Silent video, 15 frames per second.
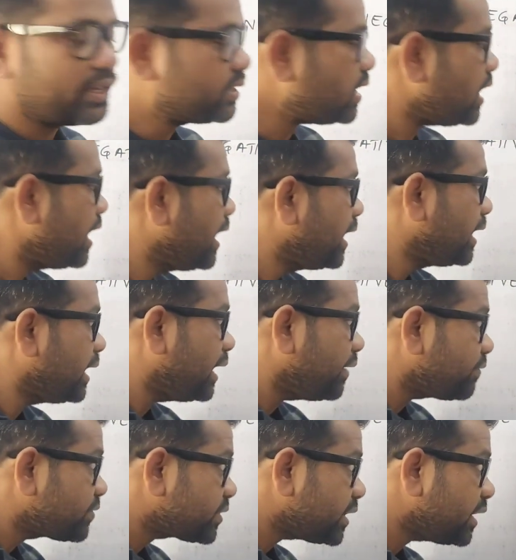Is a
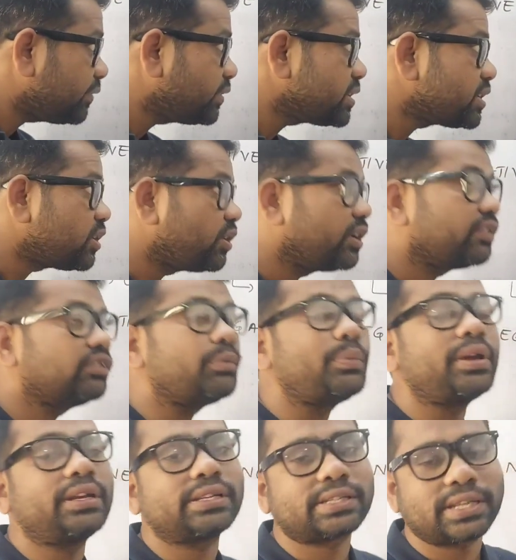left side of the zero reading of the
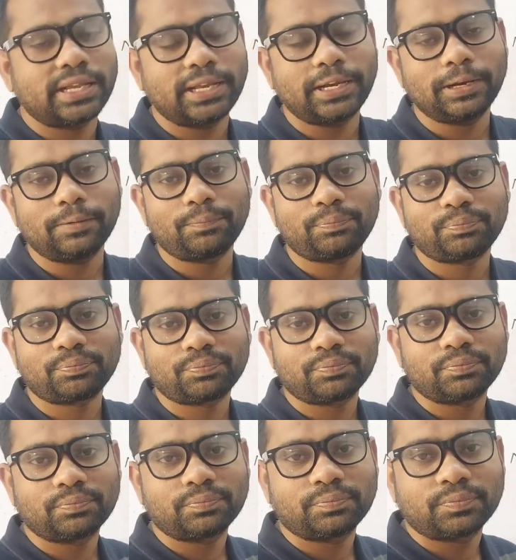main scale.
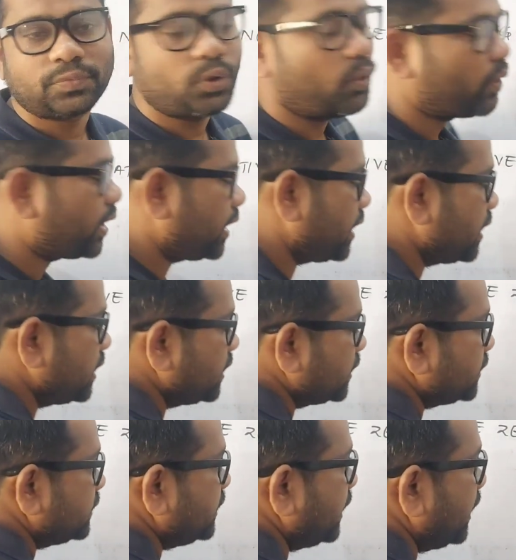Okay, now
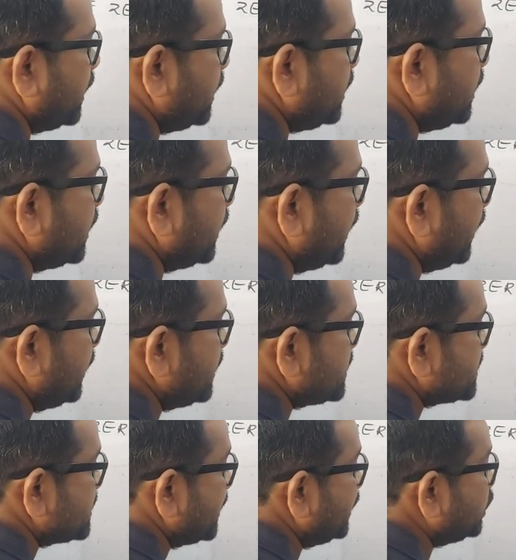then it
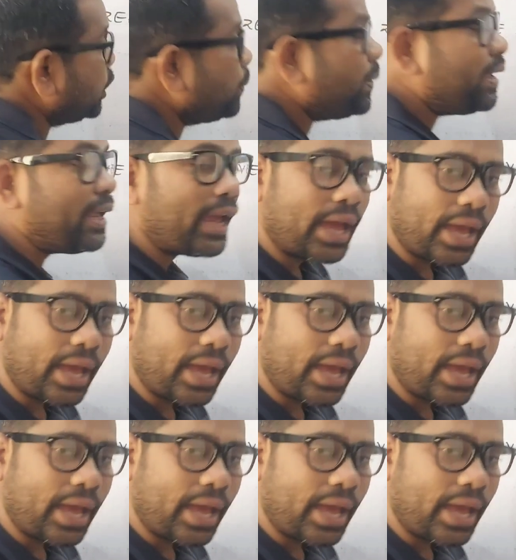is said to be